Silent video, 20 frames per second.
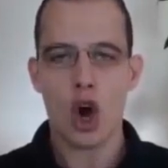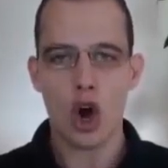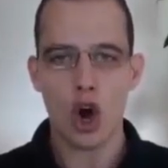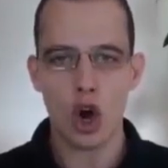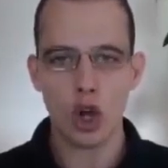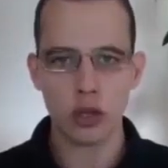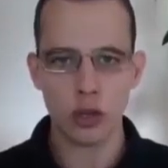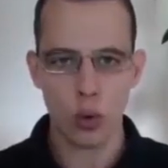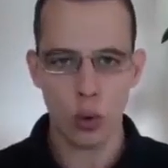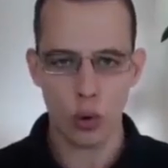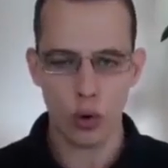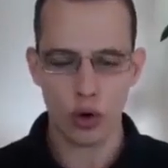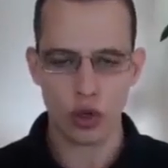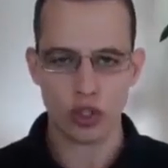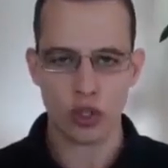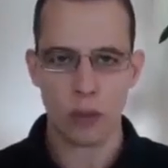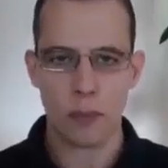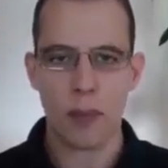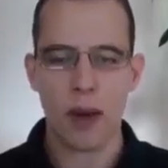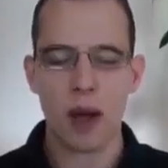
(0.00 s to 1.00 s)
All
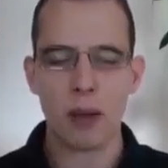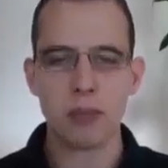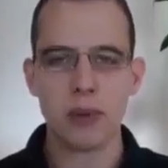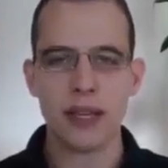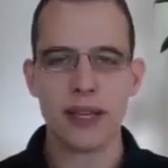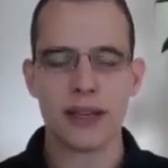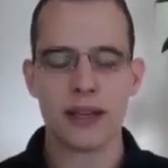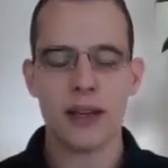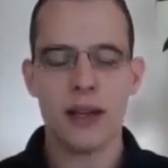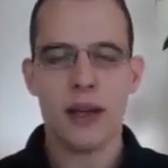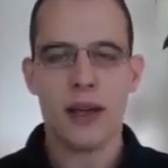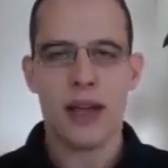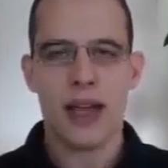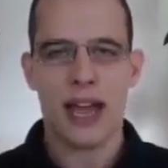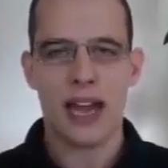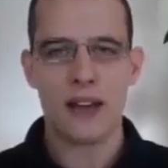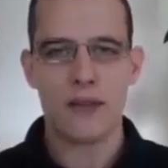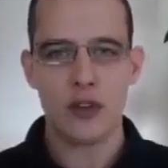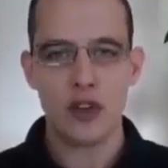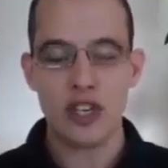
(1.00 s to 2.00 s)
orders are public.
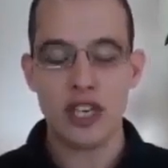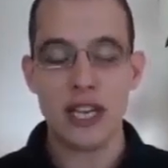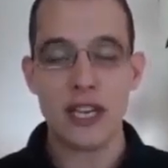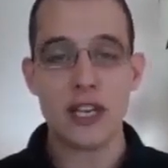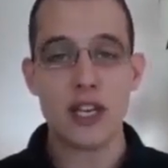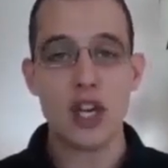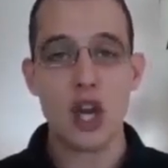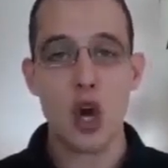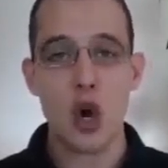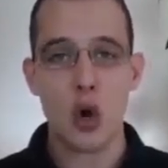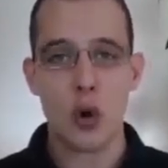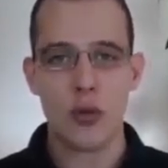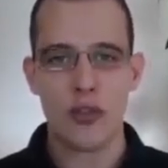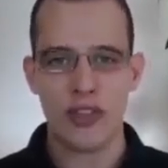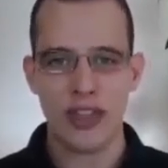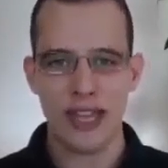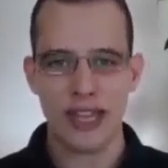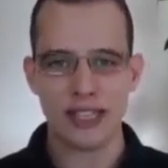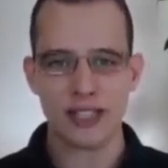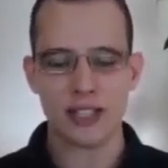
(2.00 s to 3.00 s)
And if you didn't know,
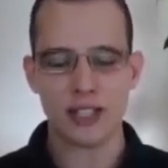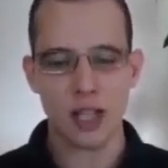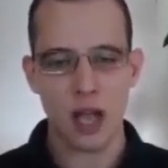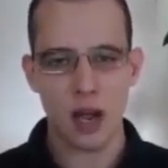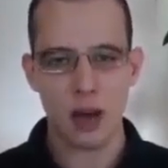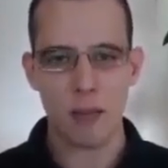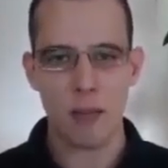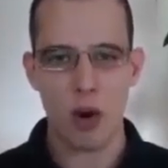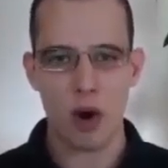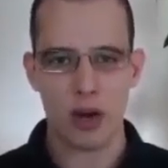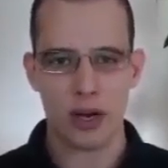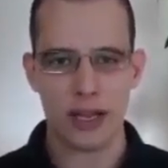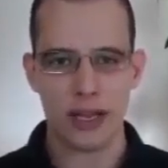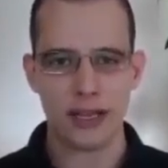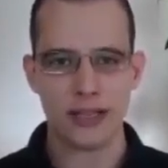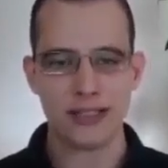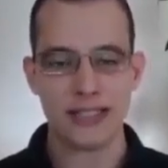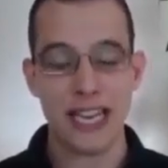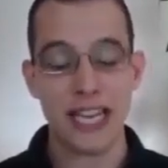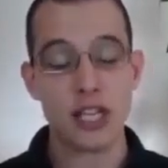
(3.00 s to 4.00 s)
the stock
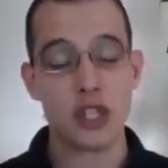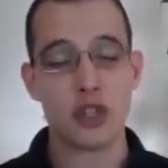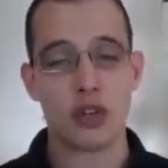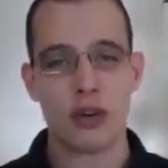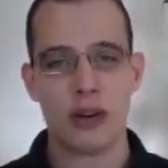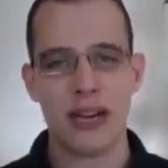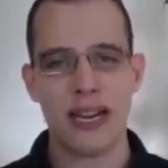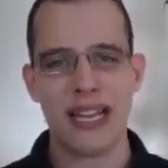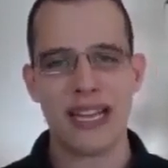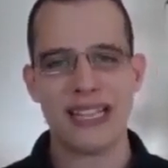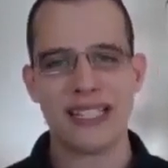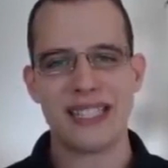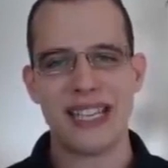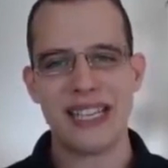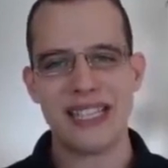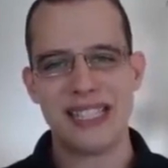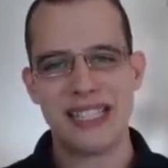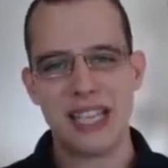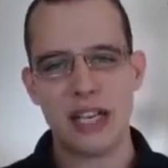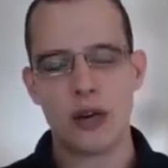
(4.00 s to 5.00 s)
market, day trading is
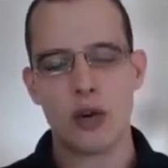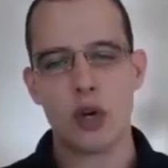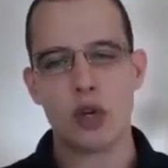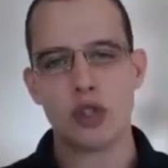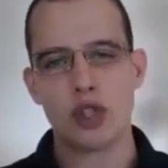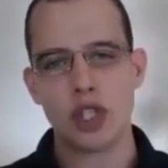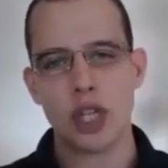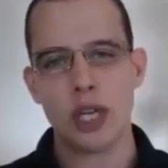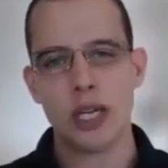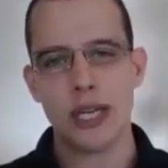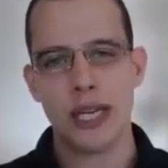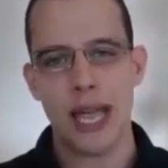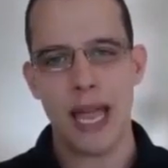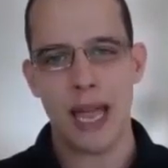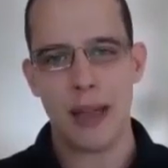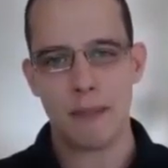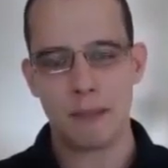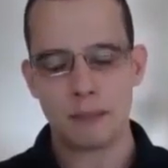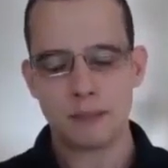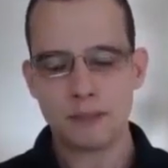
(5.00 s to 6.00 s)
a zero-sum
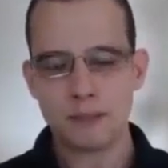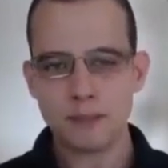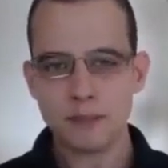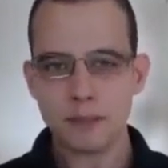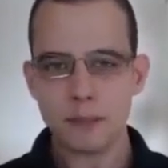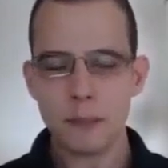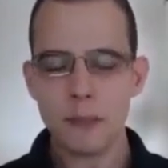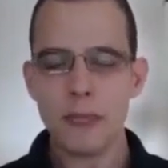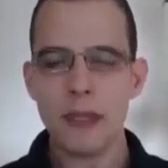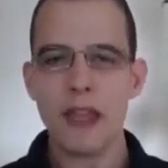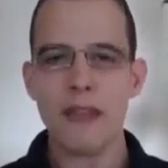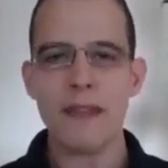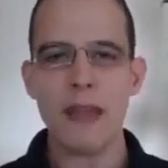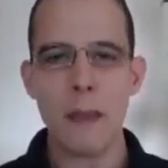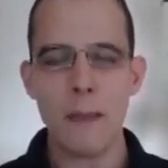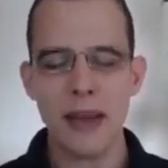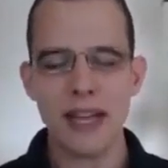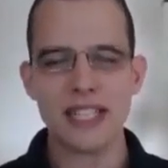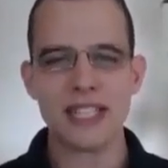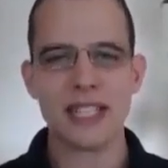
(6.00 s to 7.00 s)
game.
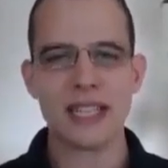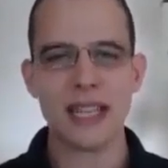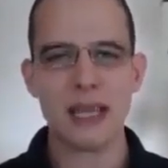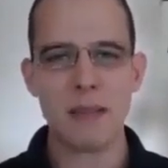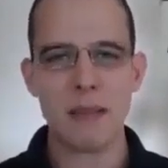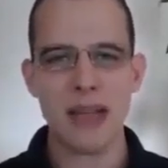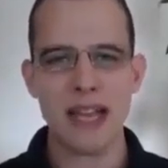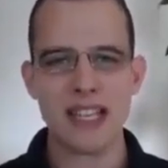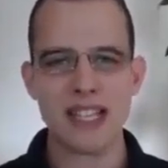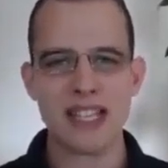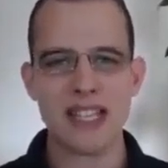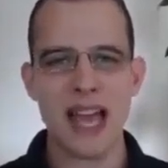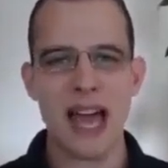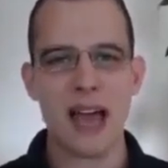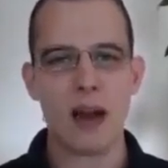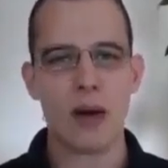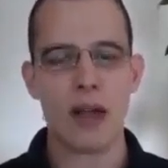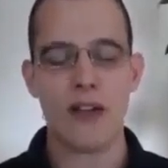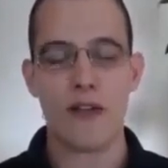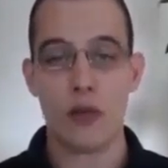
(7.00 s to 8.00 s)
That basically means
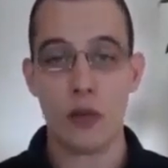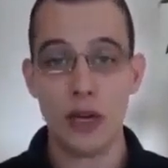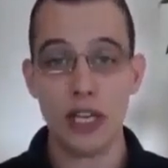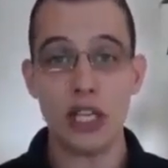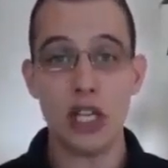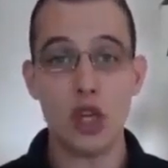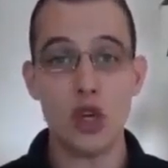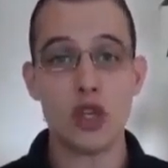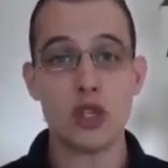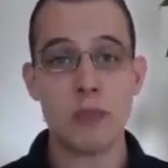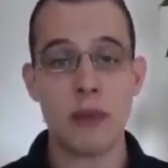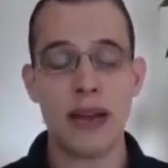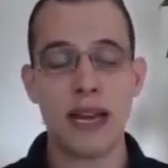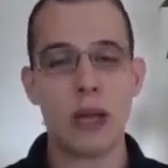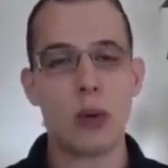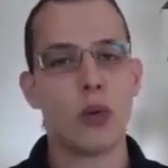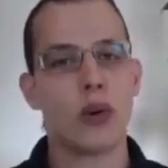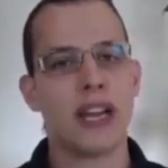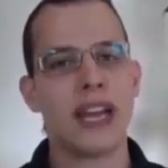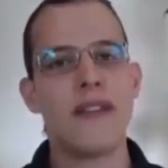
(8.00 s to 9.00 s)
that if we lose
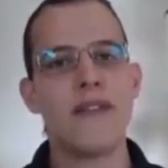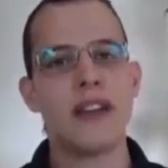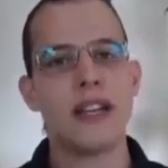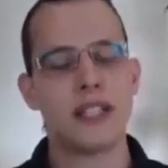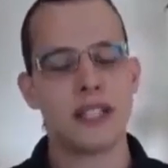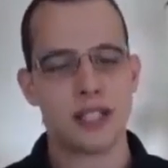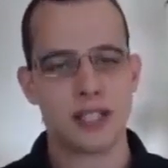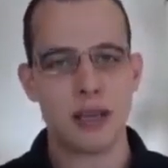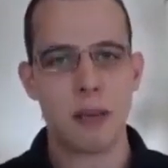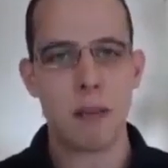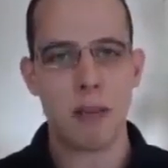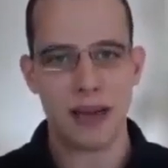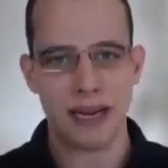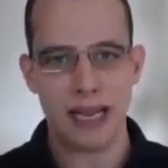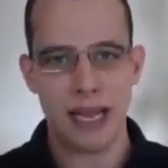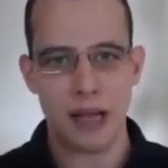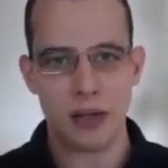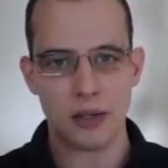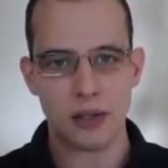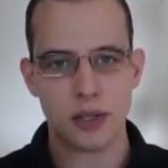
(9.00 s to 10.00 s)
money, we're giving it to
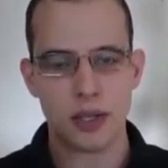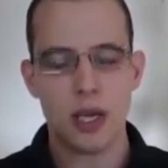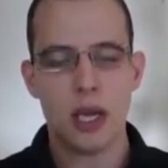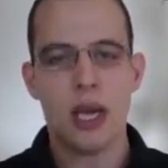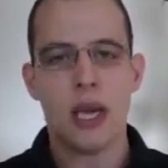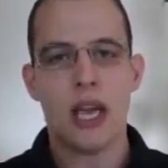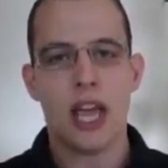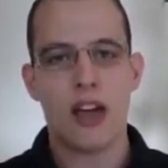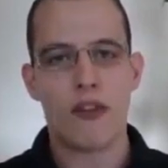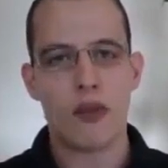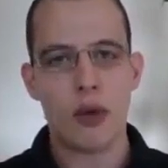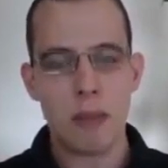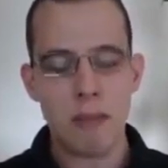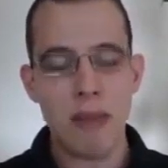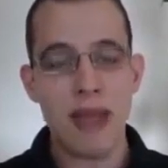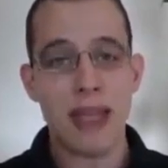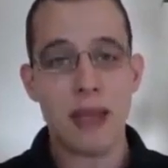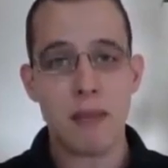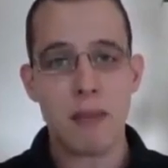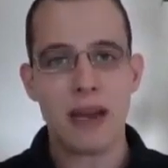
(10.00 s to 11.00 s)
somebody else. If we
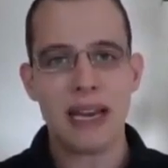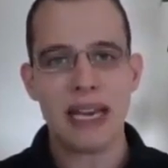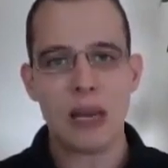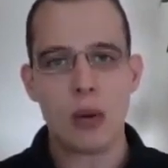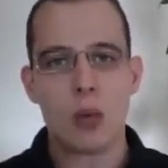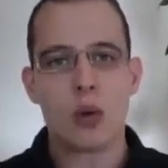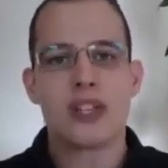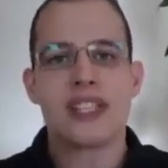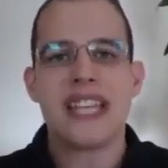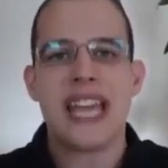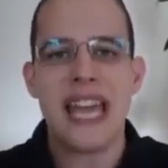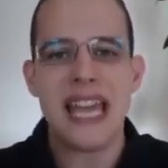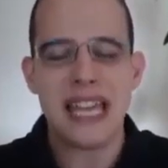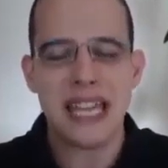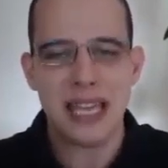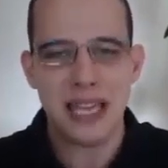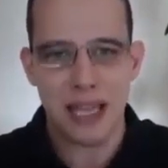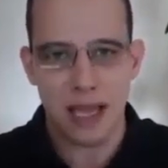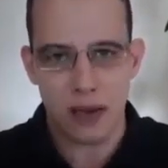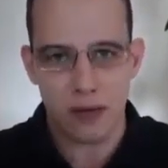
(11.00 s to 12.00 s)
make money, we're
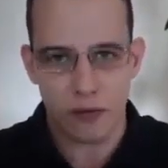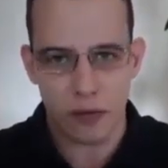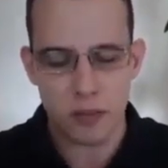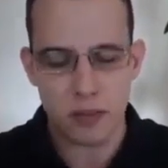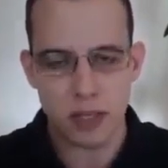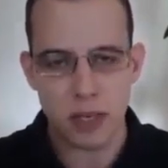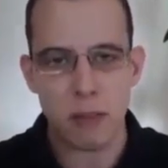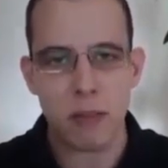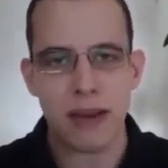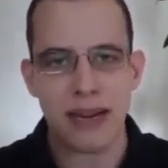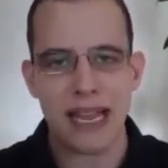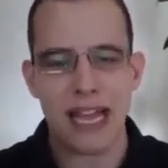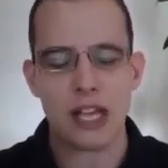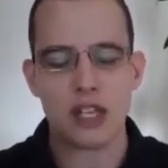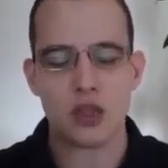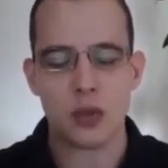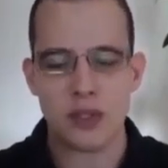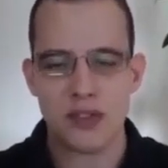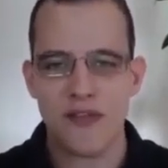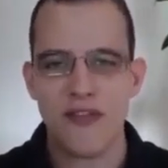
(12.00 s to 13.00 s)
taking it from somebody
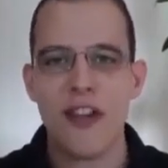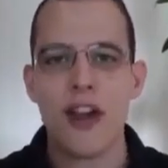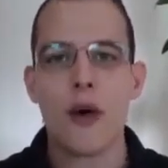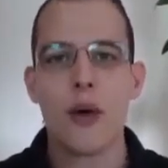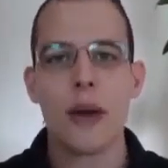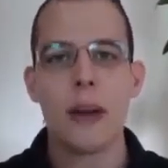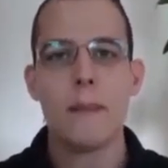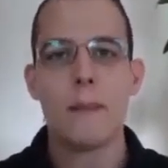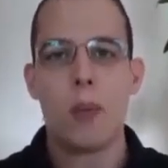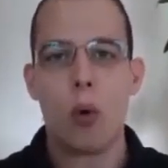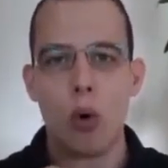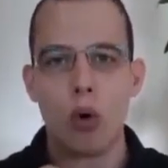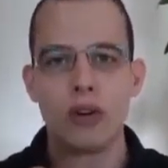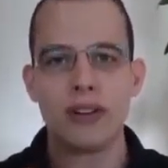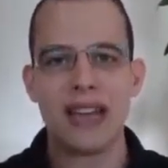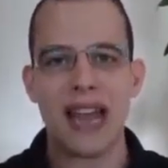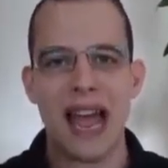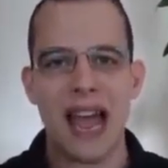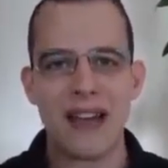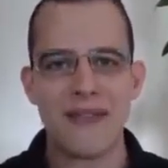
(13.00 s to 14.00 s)
else. So it's very
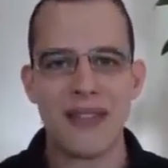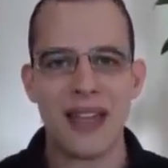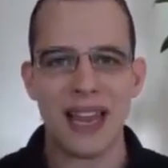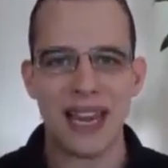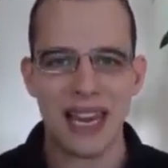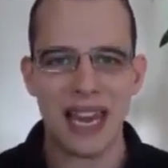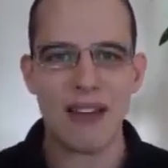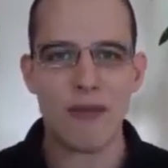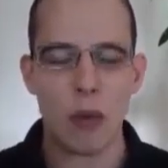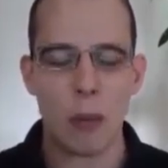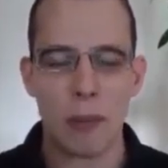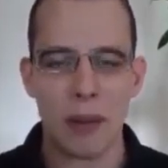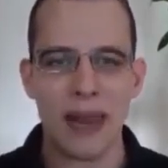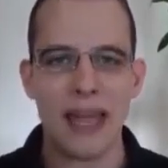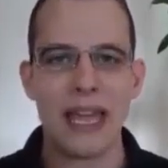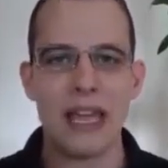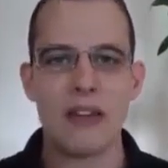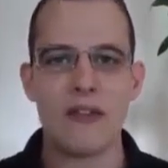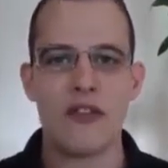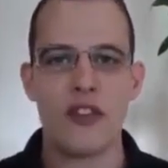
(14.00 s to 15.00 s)
important to have that level
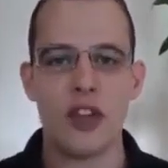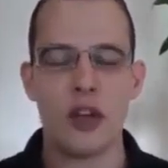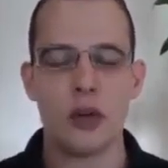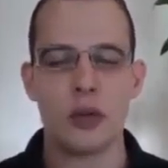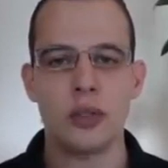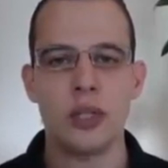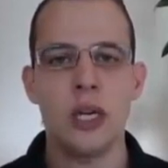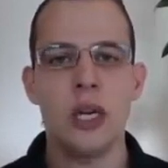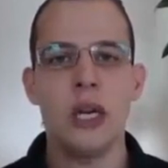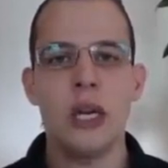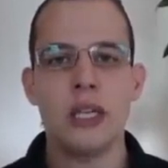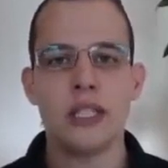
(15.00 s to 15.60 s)
playing field